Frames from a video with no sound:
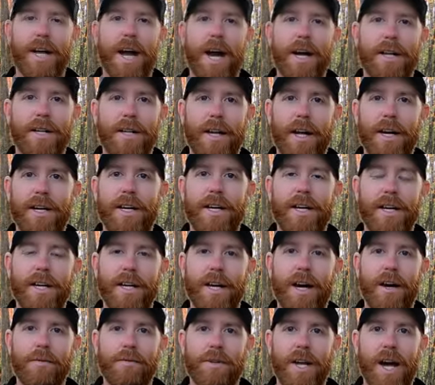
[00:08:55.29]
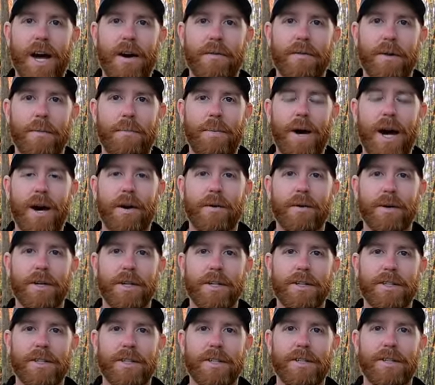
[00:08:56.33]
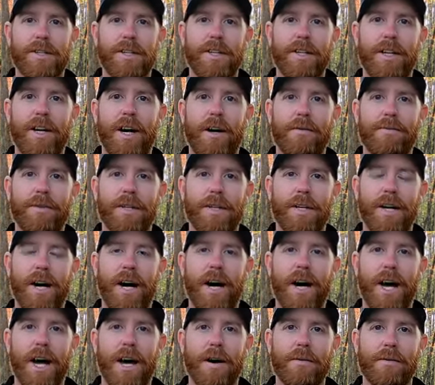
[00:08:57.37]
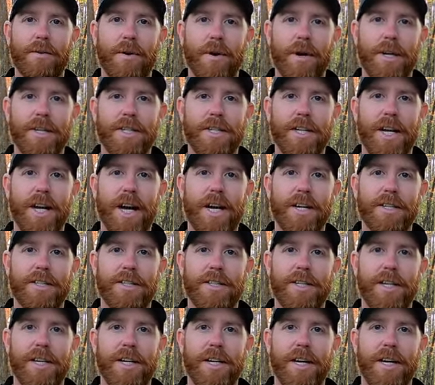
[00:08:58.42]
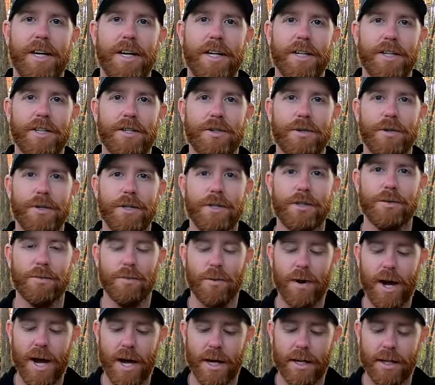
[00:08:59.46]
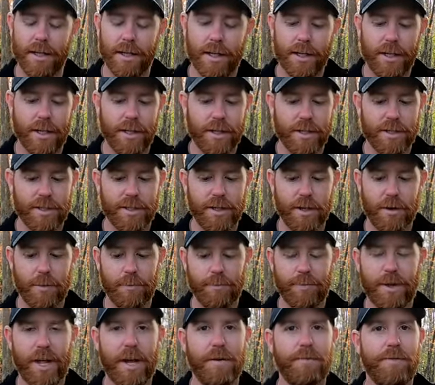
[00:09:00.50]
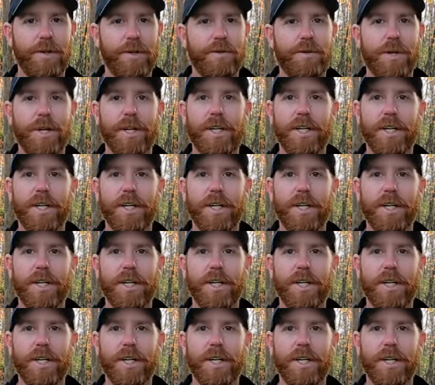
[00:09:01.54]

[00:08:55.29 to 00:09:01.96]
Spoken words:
got lucky enough to have the powder consistent enough to not have crazy SD and extreme spread. So if you can